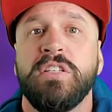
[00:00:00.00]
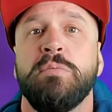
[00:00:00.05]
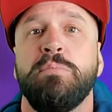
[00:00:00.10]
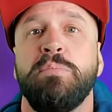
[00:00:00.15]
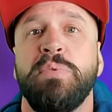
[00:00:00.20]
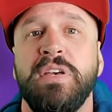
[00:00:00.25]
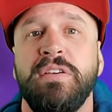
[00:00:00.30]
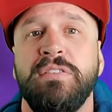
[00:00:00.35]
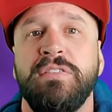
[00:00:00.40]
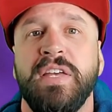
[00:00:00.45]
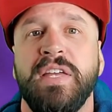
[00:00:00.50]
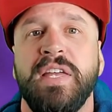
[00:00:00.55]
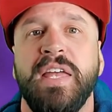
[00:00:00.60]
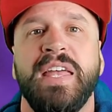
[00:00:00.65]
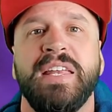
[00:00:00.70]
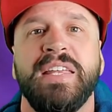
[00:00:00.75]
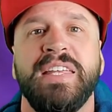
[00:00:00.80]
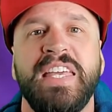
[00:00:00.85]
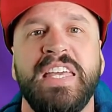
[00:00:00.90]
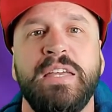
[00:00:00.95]
to pivot
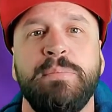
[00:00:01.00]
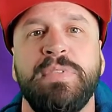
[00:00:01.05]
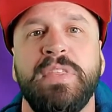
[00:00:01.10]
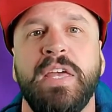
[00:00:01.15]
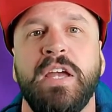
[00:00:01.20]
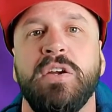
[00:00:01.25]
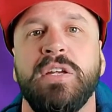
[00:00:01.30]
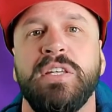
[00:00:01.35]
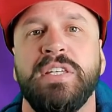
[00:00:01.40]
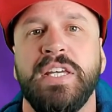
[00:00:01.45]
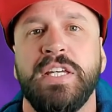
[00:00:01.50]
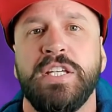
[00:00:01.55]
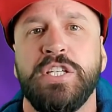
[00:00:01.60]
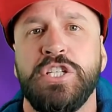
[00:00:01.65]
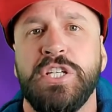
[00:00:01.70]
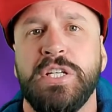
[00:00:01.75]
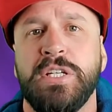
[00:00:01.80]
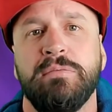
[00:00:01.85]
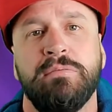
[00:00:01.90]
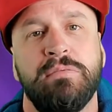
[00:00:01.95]
and keep their
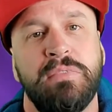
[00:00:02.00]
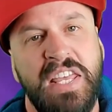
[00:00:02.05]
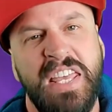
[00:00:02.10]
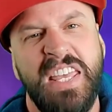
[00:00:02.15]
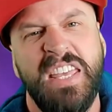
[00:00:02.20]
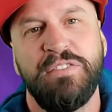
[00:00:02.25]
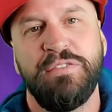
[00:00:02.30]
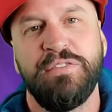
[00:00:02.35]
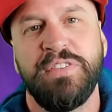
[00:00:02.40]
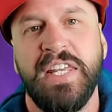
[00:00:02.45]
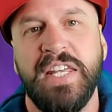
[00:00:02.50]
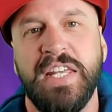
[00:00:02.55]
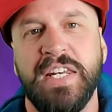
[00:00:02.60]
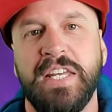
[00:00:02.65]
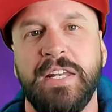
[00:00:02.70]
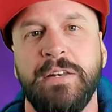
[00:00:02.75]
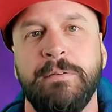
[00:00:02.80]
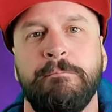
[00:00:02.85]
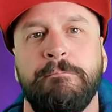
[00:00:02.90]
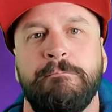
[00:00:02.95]
attention if
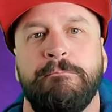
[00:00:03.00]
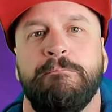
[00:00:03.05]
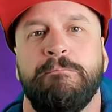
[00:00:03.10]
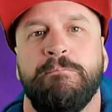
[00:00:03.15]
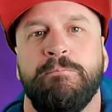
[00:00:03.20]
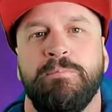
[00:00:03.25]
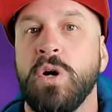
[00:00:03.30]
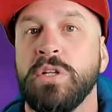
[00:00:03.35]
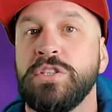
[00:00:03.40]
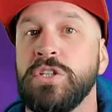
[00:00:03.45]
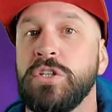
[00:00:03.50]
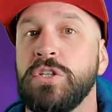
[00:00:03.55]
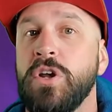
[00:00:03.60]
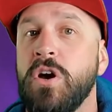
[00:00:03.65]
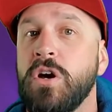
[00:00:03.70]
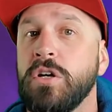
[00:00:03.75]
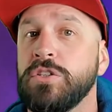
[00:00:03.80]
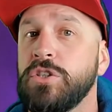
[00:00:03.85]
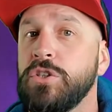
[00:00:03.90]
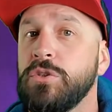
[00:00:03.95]
needed. Once your
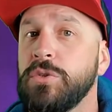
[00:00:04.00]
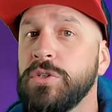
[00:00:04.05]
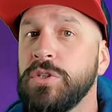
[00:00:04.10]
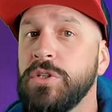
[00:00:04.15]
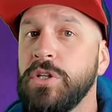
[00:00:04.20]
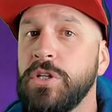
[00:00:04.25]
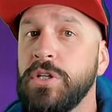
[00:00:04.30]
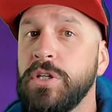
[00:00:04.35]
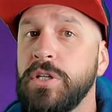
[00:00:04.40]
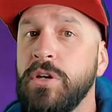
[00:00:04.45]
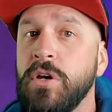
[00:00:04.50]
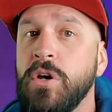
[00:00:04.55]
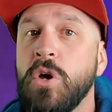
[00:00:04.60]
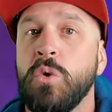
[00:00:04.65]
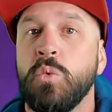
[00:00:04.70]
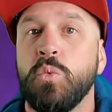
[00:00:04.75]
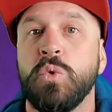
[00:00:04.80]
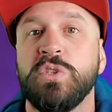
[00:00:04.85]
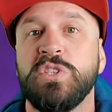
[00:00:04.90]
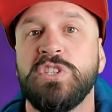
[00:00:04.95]
dog's doing good,
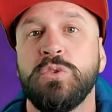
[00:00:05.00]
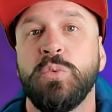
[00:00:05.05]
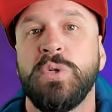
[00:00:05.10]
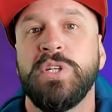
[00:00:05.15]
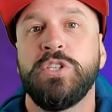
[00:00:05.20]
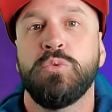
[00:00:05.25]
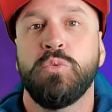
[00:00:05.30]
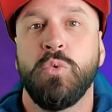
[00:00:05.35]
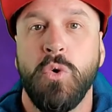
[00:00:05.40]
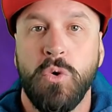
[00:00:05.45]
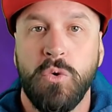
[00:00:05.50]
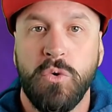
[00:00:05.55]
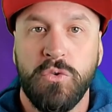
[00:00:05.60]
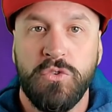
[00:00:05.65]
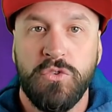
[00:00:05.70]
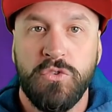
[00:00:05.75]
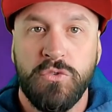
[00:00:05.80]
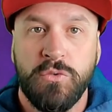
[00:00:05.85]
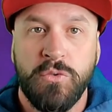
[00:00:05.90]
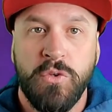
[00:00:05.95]
we'll switch
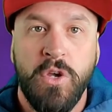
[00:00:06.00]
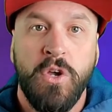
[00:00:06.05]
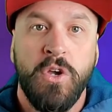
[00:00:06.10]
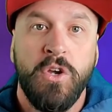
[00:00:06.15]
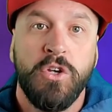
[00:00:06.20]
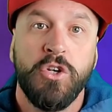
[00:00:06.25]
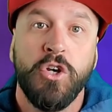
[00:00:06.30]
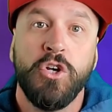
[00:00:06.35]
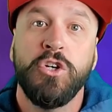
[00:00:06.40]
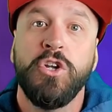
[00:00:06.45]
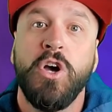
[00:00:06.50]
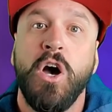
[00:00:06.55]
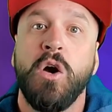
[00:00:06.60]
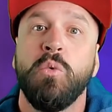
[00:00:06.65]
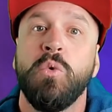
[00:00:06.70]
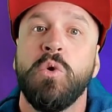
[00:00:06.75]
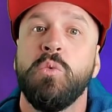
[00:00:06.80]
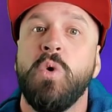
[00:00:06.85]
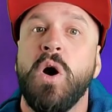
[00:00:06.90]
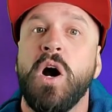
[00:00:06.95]
roles. Your dog
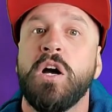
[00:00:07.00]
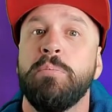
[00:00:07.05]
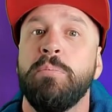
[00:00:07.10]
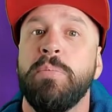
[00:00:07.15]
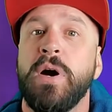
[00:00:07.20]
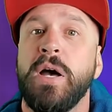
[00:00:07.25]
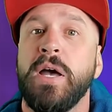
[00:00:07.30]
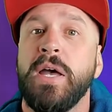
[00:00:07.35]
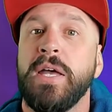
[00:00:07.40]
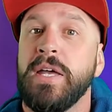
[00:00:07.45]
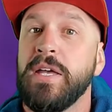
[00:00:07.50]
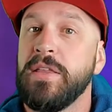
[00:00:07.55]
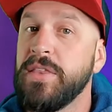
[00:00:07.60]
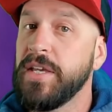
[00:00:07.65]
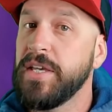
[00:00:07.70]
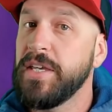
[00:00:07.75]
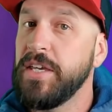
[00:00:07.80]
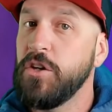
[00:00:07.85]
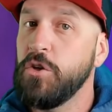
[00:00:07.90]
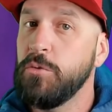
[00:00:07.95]
will walk by in the
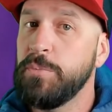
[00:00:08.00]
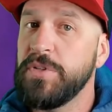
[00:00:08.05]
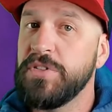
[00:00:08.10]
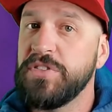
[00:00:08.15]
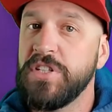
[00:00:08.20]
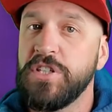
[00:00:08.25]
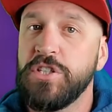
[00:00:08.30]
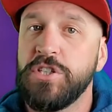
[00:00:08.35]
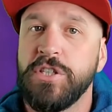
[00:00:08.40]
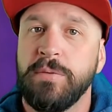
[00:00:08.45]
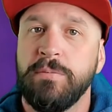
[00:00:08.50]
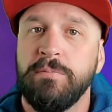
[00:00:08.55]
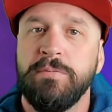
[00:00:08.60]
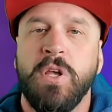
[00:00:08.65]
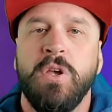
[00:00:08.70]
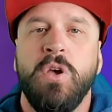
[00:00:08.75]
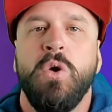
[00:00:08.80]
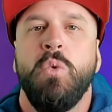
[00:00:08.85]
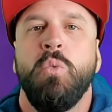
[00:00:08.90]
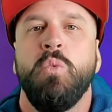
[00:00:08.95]
heel position,
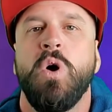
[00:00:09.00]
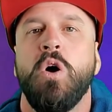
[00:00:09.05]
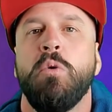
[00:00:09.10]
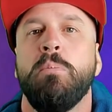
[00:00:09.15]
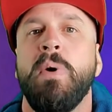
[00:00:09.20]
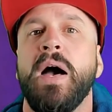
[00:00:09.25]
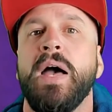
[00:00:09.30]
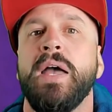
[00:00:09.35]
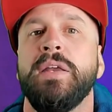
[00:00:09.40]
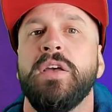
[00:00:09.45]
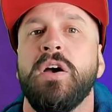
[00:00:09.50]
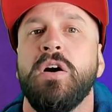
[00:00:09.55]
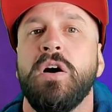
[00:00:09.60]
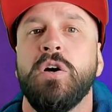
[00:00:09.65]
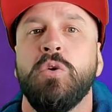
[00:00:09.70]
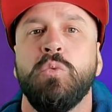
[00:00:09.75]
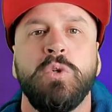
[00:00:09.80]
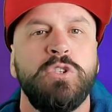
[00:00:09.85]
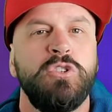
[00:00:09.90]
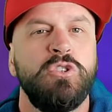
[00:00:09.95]
while my
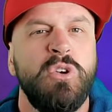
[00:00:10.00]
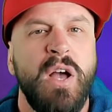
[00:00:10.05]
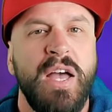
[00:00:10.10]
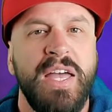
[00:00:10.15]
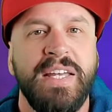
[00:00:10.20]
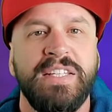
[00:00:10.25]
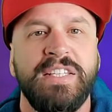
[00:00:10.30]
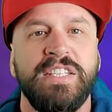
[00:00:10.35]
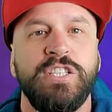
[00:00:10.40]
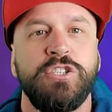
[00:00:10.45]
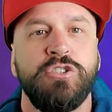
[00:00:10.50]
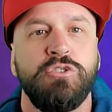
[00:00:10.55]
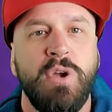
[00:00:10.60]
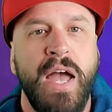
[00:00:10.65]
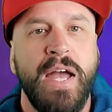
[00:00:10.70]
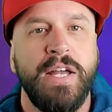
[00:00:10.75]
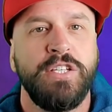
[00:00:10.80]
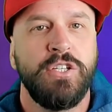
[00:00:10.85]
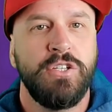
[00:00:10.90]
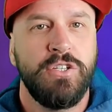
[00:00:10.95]
dog will try and
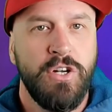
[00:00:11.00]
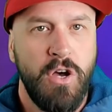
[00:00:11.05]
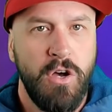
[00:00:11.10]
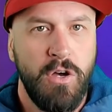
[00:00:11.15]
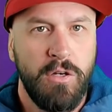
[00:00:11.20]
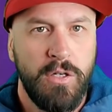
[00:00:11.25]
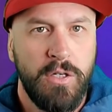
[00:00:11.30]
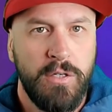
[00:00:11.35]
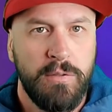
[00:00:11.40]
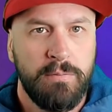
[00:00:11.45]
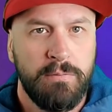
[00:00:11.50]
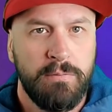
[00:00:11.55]
distract your dog.